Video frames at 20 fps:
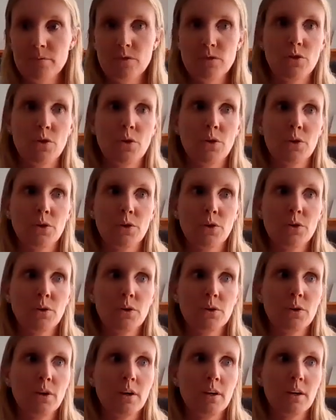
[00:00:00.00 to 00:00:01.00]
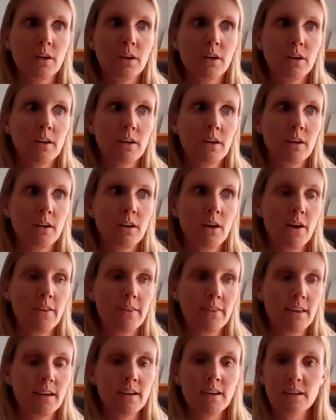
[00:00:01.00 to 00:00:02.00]
So I
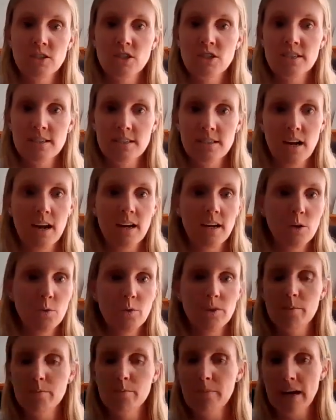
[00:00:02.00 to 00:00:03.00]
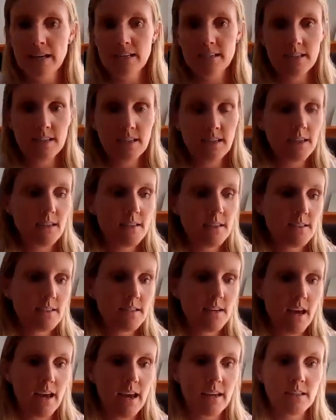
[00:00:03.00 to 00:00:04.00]
think just starting with the basics
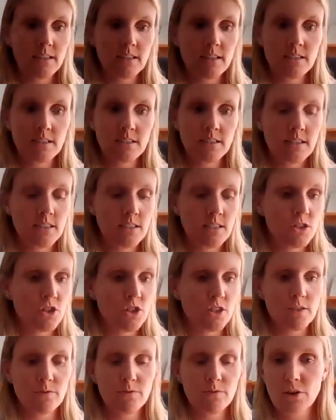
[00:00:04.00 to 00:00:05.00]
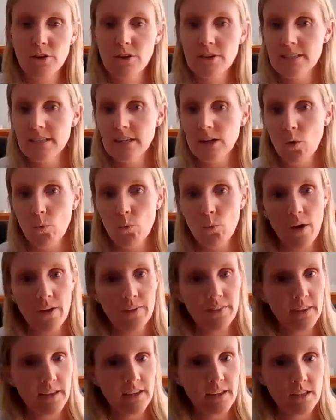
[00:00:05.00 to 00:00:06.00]
and just focusing on
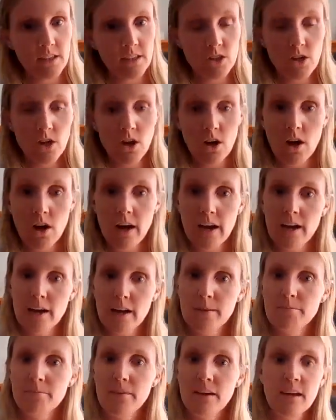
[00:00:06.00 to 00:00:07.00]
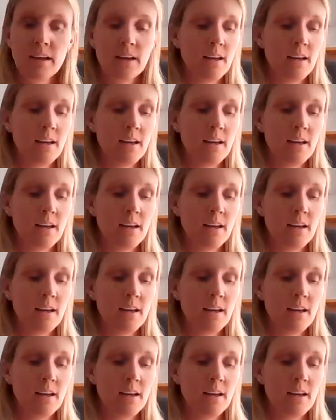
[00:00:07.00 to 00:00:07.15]
one thing at a time,